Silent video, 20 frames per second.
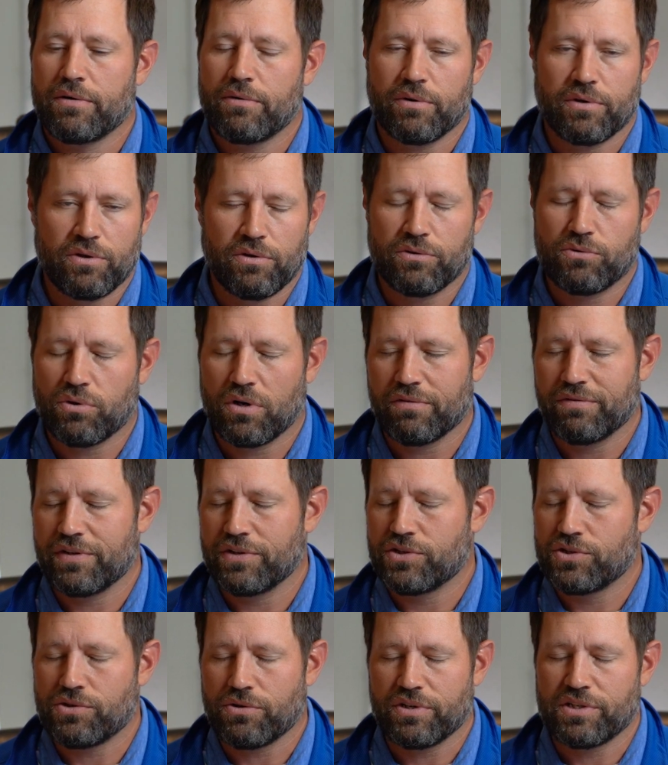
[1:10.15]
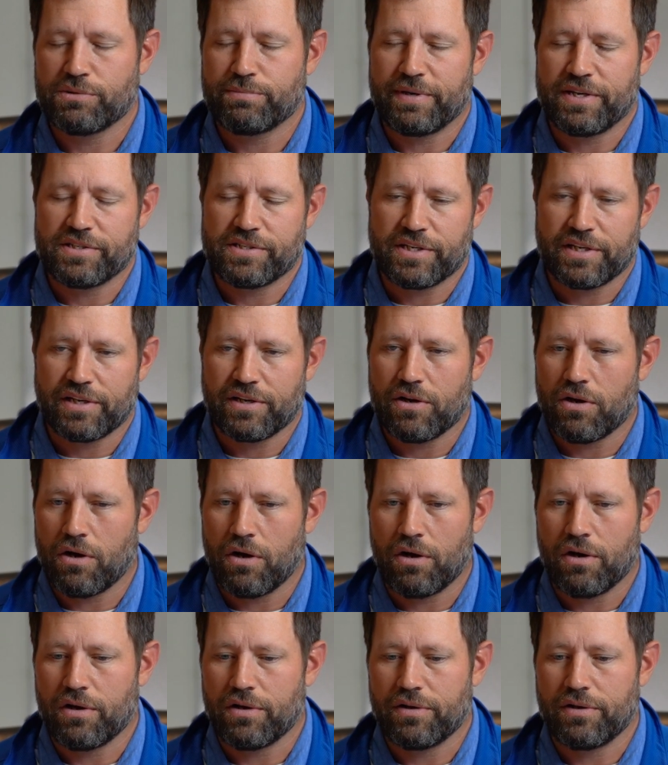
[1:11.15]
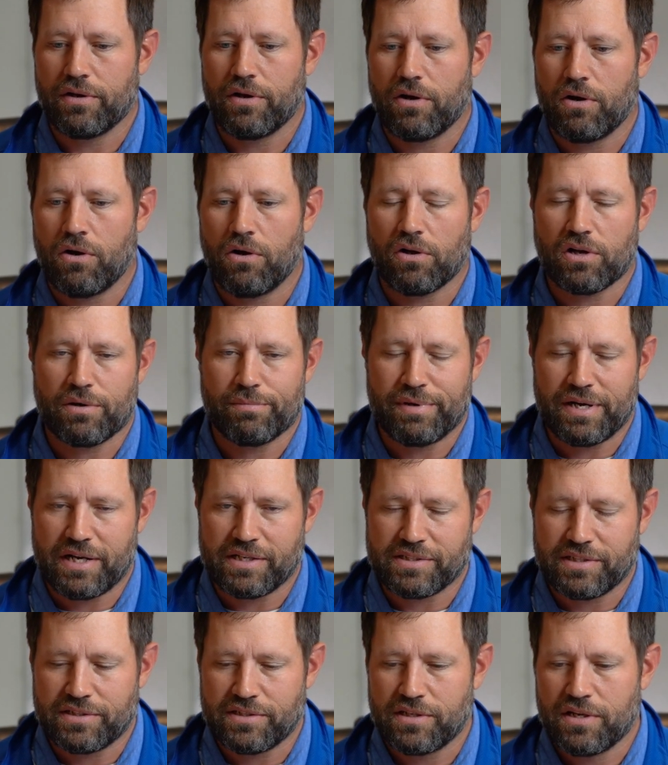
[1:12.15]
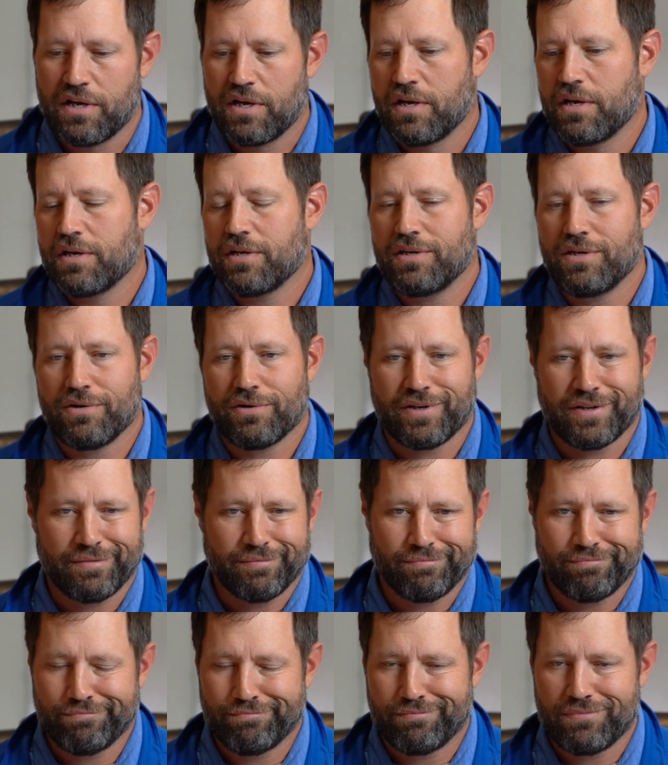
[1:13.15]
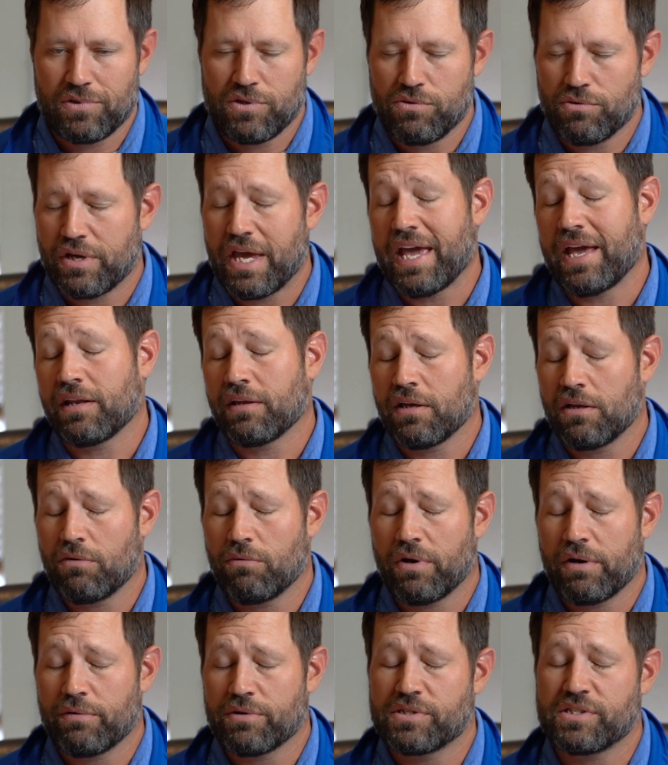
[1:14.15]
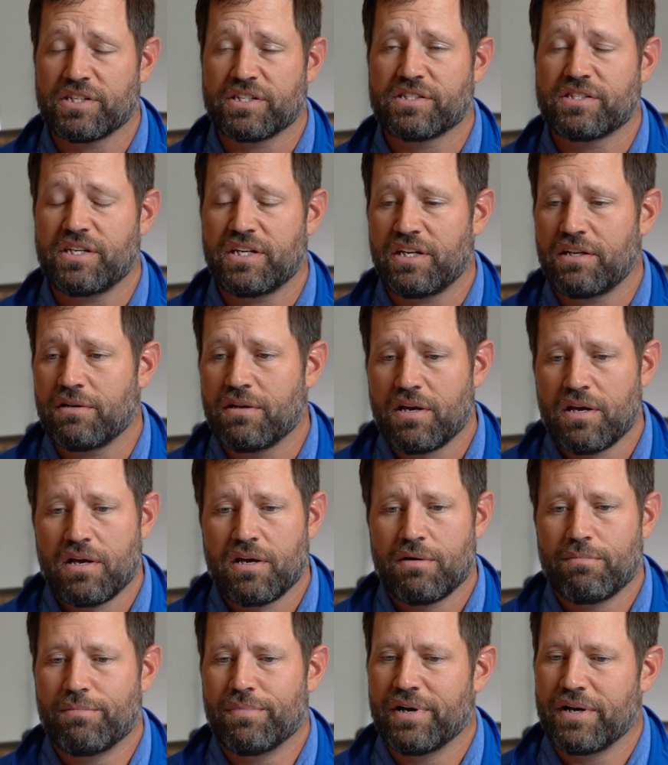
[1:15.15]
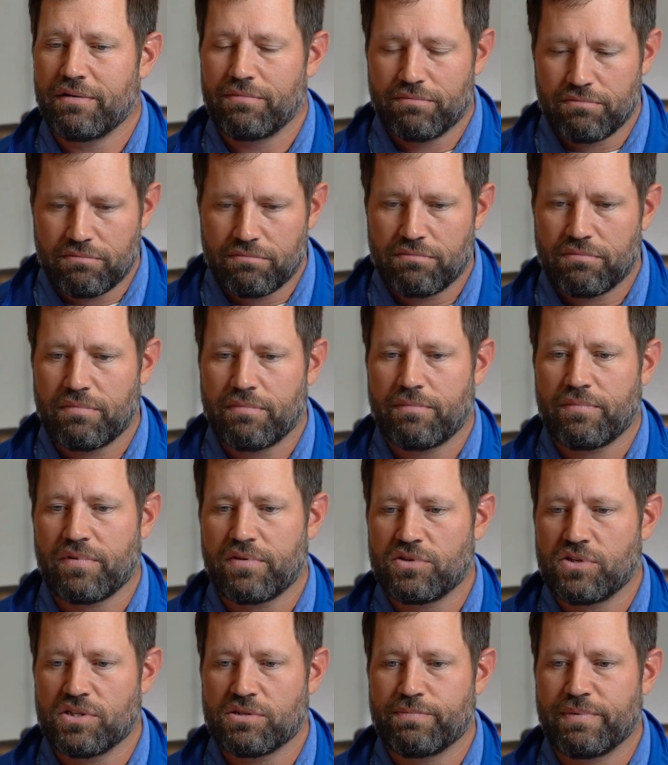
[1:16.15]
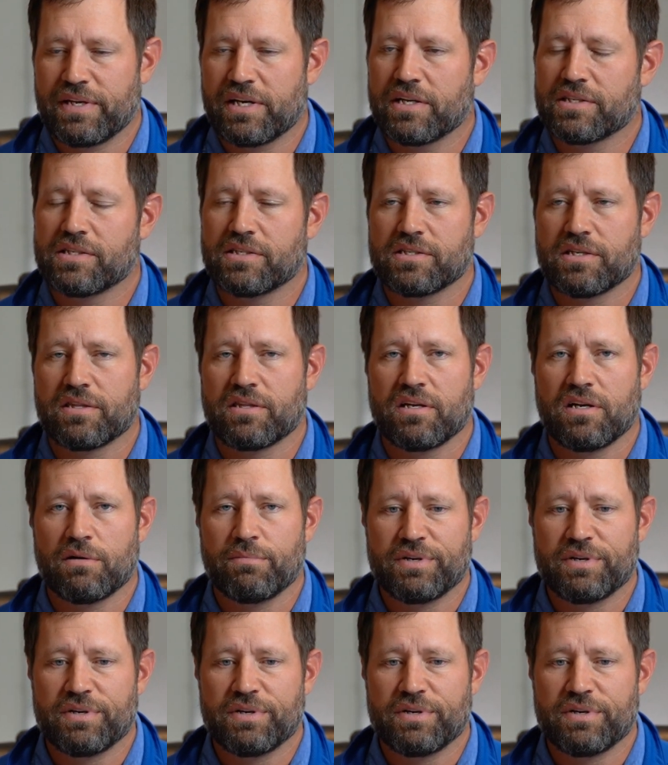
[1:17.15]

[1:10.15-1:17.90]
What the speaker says: We do a 12-inch joist spacing on all composites. You can get away with 16, but just because it's a thinner